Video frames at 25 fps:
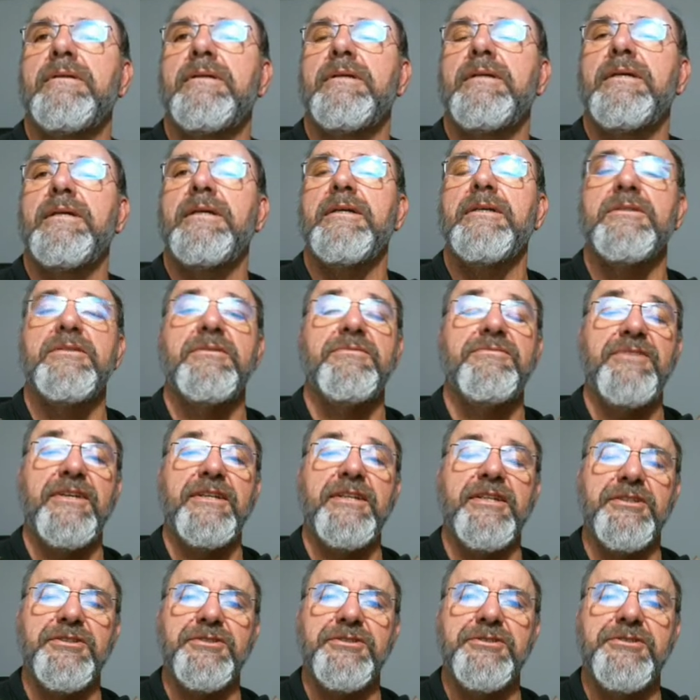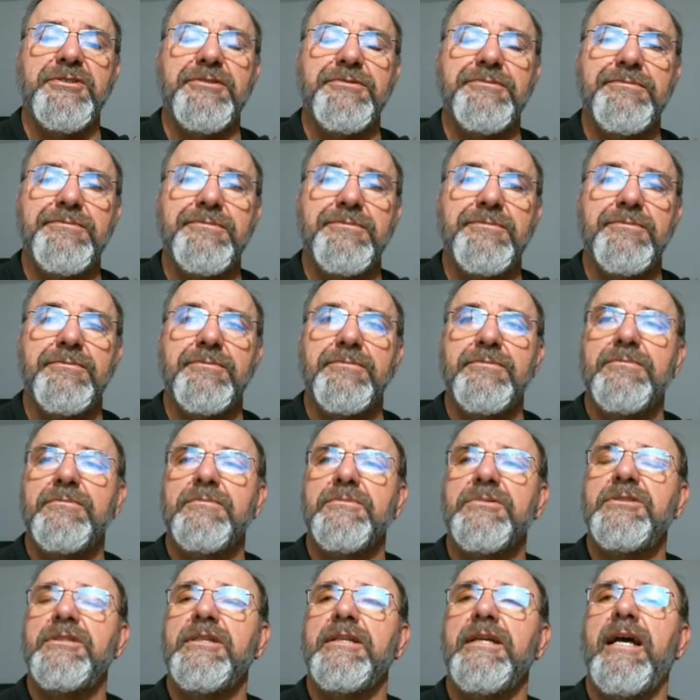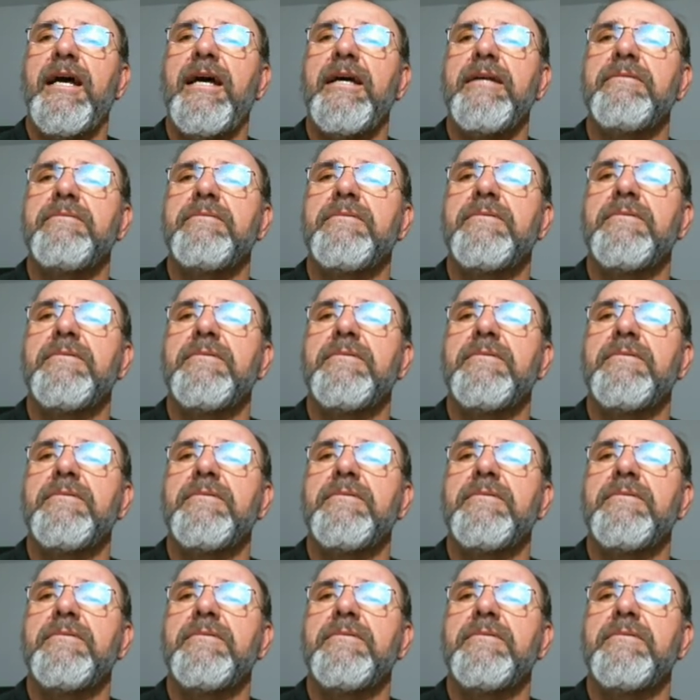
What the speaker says: is finished. See that?